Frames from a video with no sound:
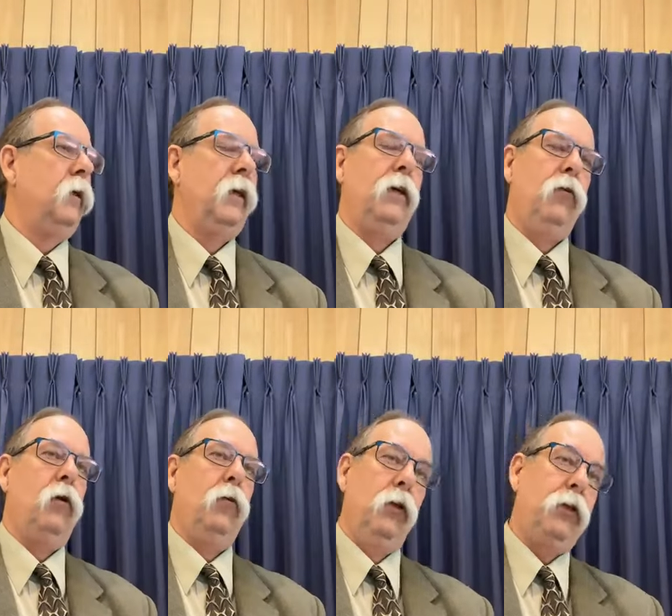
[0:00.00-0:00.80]
I didn't
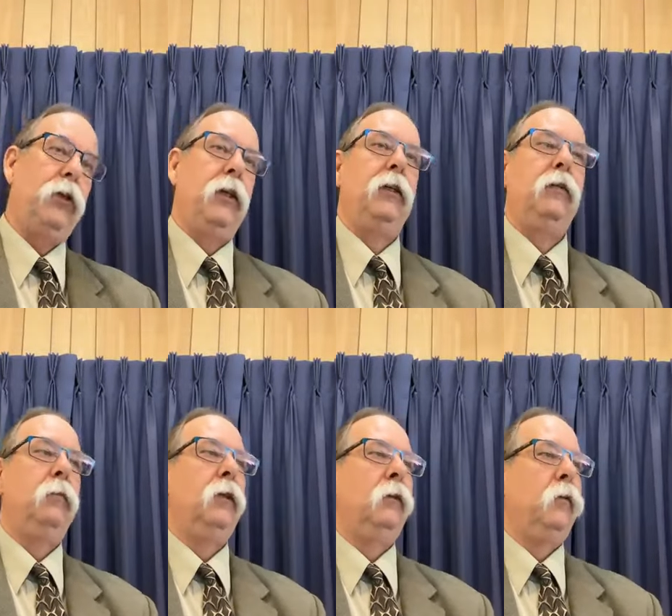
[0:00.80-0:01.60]
grow up with chickens,
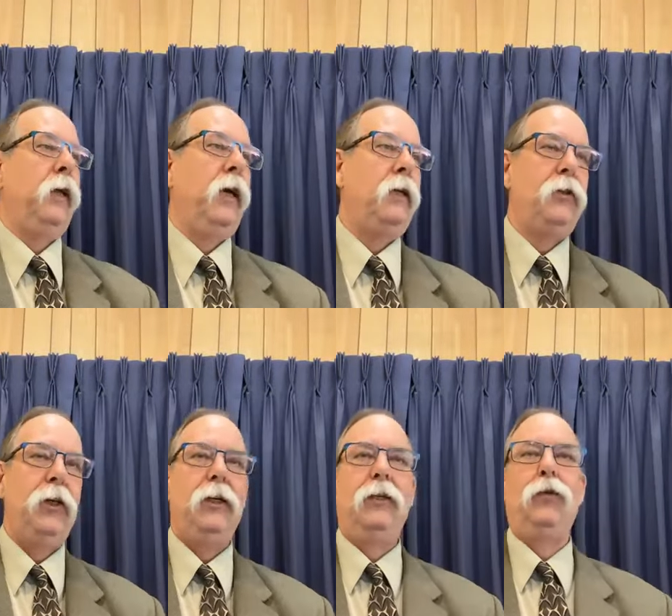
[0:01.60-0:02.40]
but we had
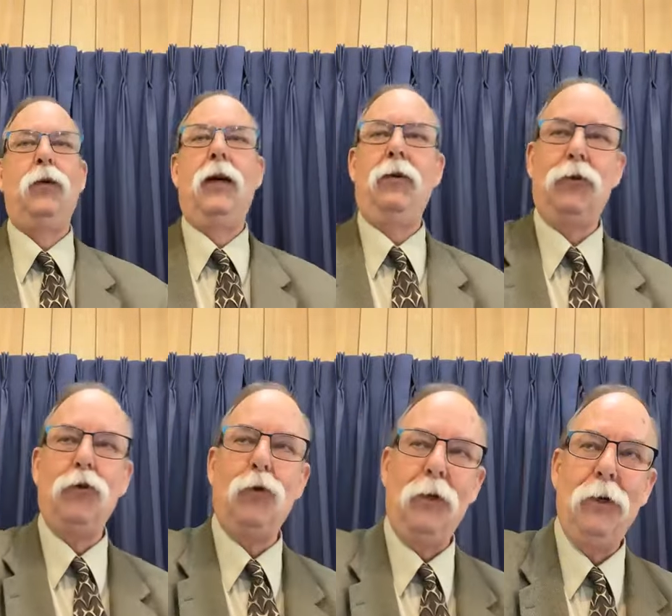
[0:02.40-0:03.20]
chickens when I was
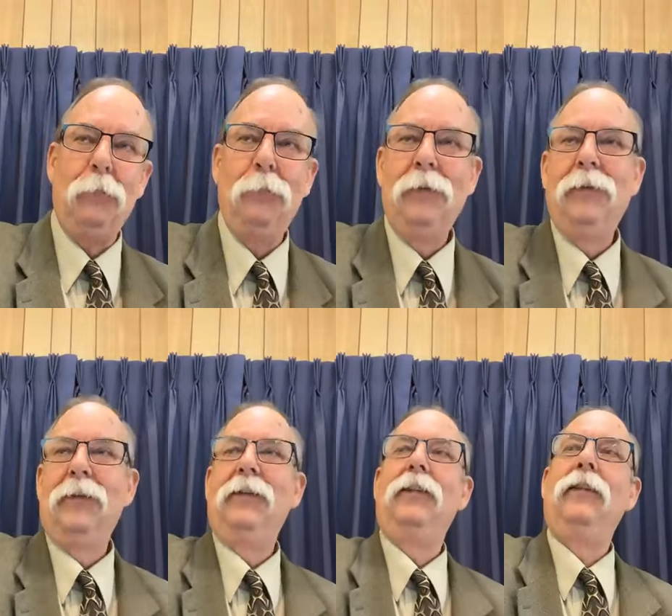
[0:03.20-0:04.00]
growing up.
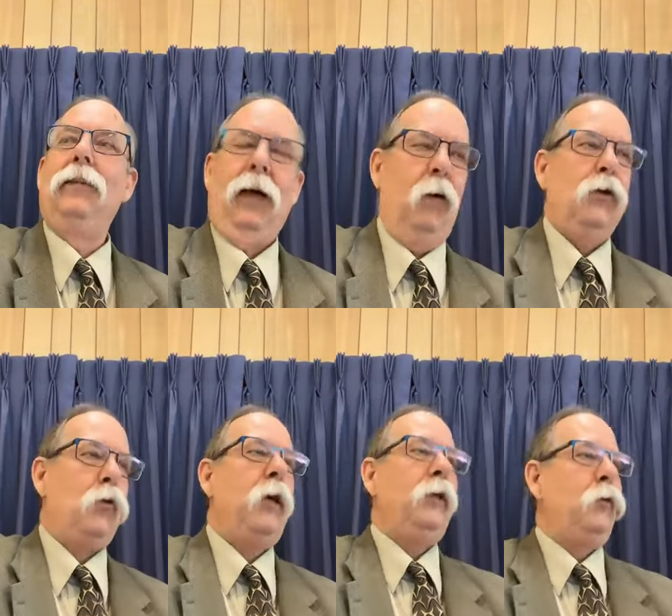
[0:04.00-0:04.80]
I was
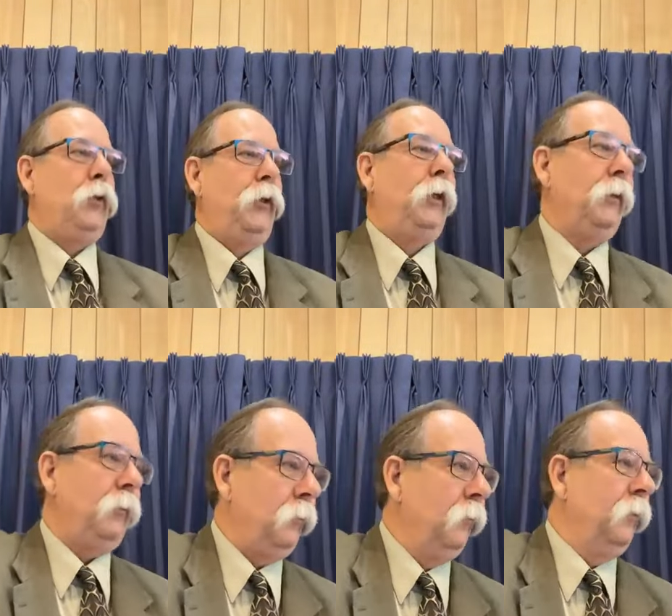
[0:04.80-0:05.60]
raised with
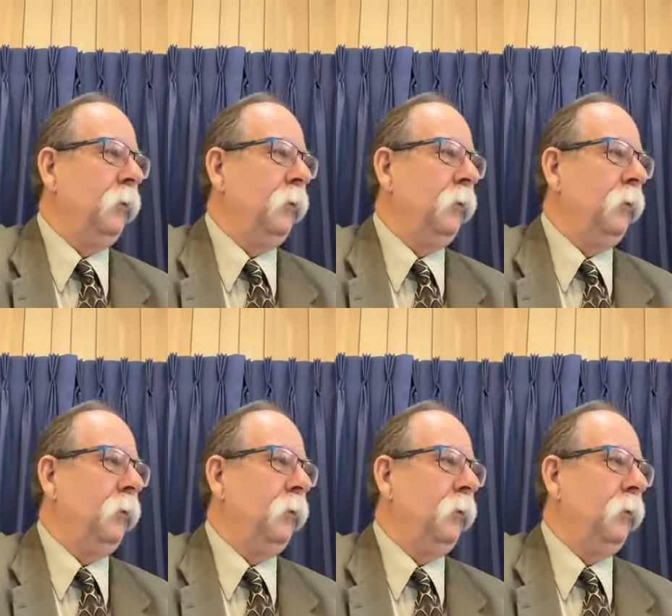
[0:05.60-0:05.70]
chickens.